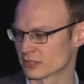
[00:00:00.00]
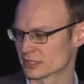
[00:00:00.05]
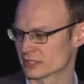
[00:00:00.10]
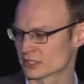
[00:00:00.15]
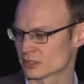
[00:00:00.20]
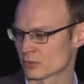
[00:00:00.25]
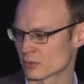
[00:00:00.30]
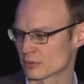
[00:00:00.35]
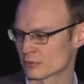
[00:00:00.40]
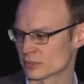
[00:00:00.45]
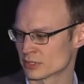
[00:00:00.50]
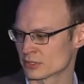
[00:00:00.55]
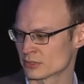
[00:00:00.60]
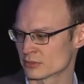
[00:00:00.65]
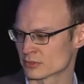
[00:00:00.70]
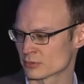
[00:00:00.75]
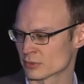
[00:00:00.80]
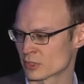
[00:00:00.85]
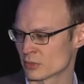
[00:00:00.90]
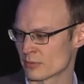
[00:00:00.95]
And so what we do
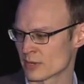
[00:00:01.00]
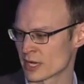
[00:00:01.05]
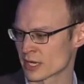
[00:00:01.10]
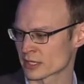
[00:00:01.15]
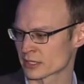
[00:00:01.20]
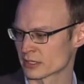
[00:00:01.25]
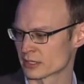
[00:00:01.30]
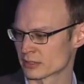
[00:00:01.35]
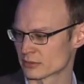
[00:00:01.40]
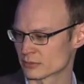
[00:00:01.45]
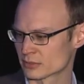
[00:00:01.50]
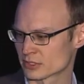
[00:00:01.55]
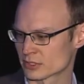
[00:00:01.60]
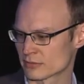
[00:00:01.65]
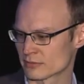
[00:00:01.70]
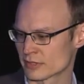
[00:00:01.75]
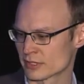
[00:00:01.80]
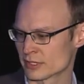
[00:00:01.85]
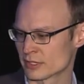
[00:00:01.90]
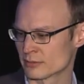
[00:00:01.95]
is we go back, we
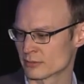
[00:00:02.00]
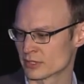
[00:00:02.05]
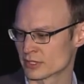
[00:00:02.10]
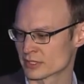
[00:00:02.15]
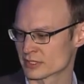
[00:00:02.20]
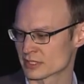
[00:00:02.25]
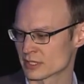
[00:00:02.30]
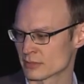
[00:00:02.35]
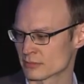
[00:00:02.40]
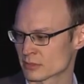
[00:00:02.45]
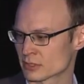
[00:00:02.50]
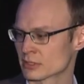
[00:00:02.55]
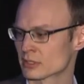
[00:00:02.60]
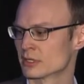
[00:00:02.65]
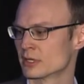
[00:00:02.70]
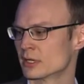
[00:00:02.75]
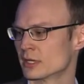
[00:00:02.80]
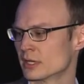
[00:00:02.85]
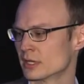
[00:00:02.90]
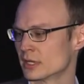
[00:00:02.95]
survey them in the summer,
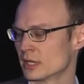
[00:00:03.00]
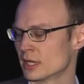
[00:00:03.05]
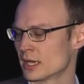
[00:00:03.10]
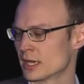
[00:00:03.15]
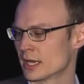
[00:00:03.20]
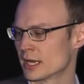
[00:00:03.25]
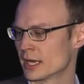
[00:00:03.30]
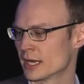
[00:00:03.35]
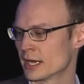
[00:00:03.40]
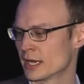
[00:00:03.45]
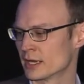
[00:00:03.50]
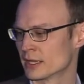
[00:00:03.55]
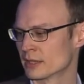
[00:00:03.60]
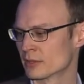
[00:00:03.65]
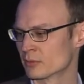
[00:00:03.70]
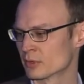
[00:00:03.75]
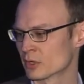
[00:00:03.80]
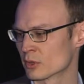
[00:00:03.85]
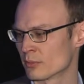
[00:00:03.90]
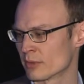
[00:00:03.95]
and then
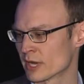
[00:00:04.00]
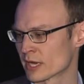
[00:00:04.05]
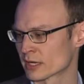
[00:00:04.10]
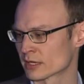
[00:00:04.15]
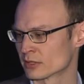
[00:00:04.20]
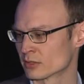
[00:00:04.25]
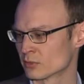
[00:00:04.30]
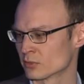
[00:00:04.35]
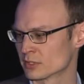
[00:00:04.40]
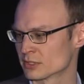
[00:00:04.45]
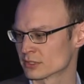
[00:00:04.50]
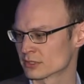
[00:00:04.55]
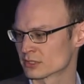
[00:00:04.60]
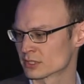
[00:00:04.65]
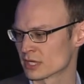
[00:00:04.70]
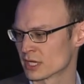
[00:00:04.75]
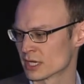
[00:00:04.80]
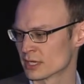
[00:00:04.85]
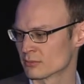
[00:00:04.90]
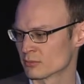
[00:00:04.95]
we go back in the
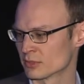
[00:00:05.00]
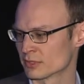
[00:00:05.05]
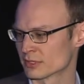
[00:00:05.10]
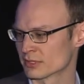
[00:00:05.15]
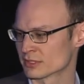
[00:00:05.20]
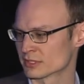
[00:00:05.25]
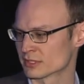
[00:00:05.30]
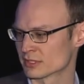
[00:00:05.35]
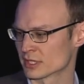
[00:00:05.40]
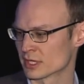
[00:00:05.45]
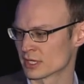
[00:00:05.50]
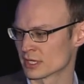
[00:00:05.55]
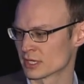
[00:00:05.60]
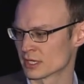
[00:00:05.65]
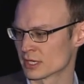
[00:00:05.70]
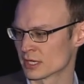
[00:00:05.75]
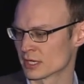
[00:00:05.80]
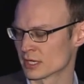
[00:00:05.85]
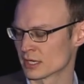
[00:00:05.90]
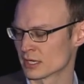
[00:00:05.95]
wintertime when there's
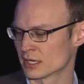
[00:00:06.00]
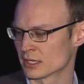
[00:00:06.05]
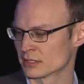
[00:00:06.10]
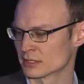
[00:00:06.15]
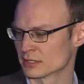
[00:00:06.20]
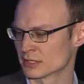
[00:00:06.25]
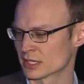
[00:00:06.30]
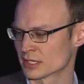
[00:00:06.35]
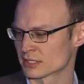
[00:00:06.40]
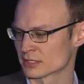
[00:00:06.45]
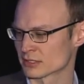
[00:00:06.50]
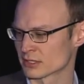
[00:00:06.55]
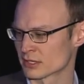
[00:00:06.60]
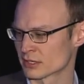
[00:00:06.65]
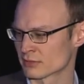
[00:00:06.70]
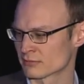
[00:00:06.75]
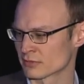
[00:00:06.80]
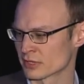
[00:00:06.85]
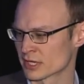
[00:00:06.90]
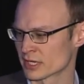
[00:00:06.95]
a nice layer
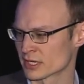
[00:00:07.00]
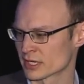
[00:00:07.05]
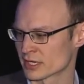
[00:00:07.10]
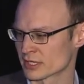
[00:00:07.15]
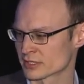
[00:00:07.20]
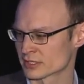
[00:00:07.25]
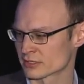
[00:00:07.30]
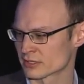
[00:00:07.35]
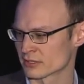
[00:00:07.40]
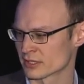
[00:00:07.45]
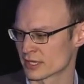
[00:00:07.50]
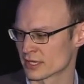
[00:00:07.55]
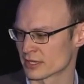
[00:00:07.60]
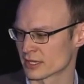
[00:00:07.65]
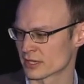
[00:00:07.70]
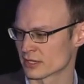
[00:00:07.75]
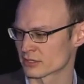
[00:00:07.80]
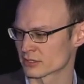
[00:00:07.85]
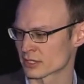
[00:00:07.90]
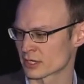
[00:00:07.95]
of lake ice to land the
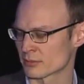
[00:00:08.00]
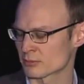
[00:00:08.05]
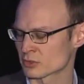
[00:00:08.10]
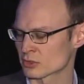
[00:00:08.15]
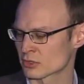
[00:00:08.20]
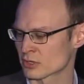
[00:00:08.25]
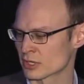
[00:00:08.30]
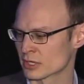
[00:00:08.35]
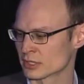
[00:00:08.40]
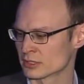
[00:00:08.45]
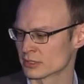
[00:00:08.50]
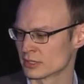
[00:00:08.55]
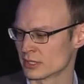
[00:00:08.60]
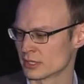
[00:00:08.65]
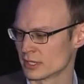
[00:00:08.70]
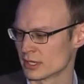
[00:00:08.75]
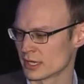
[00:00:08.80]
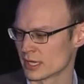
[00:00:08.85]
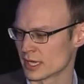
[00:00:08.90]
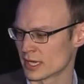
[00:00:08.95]
helicopter on,
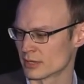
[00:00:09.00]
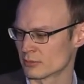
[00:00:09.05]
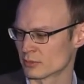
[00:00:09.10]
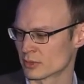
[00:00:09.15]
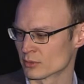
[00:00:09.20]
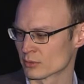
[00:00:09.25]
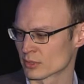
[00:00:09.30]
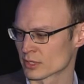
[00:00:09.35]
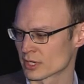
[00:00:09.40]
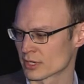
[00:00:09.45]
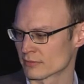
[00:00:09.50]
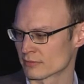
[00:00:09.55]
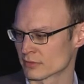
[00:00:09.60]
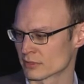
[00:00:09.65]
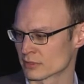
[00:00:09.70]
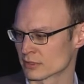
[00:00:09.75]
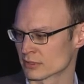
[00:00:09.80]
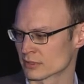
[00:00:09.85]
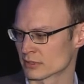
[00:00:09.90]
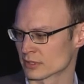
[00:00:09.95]
and we
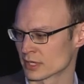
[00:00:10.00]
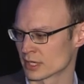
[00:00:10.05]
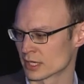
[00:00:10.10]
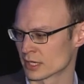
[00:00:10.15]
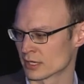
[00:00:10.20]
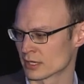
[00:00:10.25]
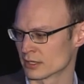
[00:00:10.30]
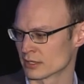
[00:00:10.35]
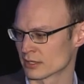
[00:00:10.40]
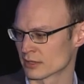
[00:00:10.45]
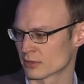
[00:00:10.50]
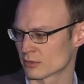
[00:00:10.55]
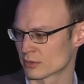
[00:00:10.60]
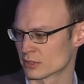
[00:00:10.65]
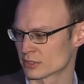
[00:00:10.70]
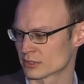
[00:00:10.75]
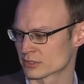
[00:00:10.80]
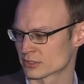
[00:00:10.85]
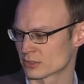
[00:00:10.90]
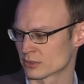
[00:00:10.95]
recover 3
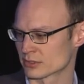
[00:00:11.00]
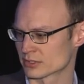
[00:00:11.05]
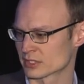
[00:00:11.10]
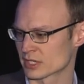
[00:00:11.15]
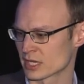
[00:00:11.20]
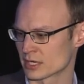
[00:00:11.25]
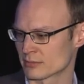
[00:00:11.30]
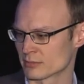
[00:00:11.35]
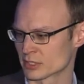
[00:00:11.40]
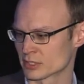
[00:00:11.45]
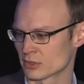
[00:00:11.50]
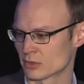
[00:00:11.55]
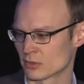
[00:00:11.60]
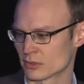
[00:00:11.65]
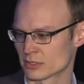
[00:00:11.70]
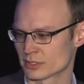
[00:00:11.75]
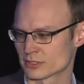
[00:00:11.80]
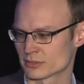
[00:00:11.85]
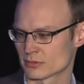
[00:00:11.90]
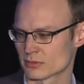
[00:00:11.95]
or so sediment
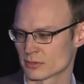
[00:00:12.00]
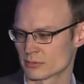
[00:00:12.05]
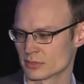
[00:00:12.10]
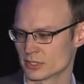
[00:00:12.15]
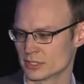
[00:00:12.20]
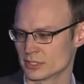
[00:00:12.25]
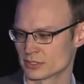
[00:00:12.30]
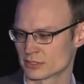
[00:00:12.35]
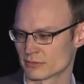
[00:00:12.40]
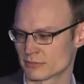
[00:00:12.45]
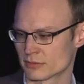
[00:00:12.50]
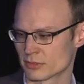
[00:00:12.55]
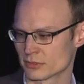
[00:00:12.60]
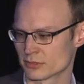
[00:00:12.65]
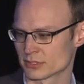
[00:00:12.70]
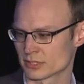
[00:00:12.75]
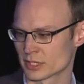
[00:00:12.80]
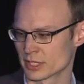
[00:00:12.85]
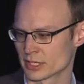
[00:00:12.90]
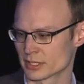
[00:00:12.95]
cores from each of
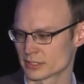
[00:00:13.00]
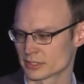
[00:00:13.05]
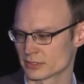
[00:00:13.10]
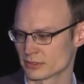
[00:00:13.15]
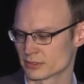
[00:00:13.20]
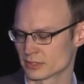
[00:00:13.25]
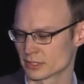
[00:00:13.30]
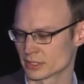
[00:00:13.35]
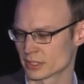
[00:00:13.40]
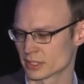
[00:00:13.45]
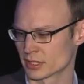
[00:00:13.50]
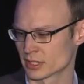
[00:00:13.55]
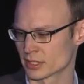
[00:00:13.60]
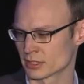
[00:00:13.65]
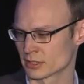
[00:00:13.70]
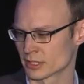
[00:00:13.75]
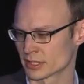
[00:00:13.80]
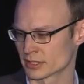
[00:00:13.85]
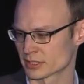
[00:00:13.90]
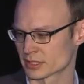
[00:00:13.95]
those lakes using a
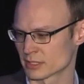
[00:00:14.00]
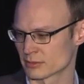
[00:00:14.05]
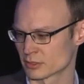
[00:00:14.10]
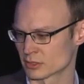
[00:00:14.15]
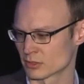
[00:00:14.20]
lake sediment